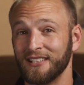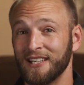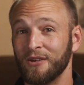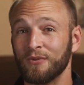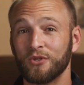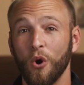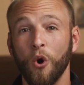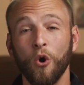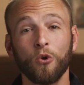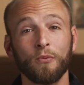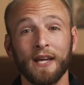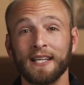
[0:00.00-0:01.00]
He was
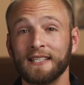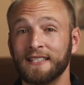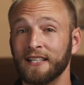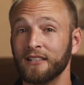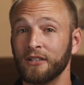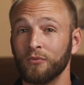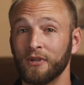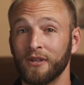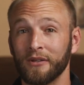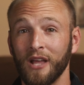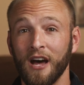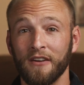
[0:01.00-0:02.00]
already dealing with
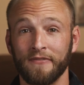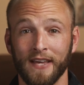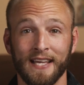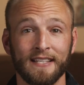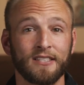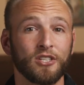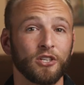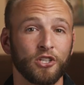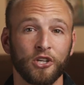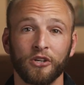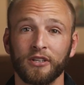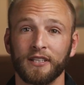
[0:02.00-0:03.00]
a lot of
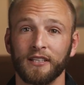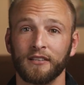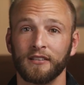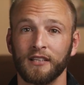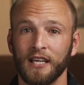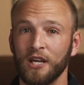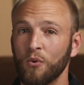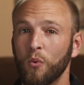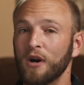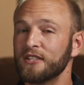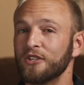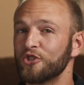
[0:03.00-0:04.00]
insecurity. He
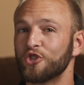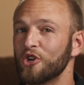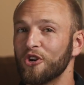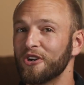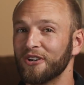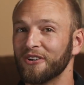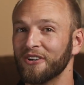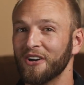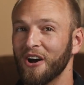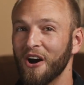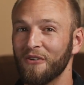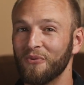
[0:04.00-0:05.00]
wasn't sure
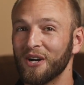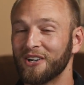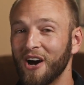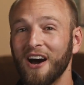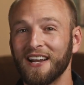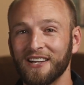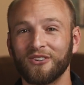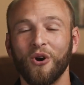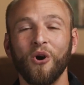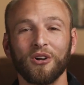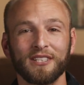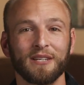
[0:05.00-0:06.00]
of what God had
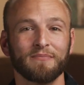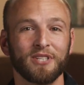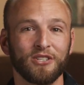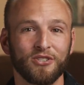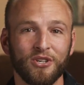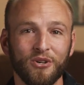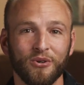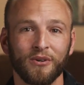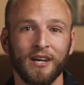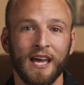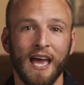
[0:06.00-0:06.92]
called him to do.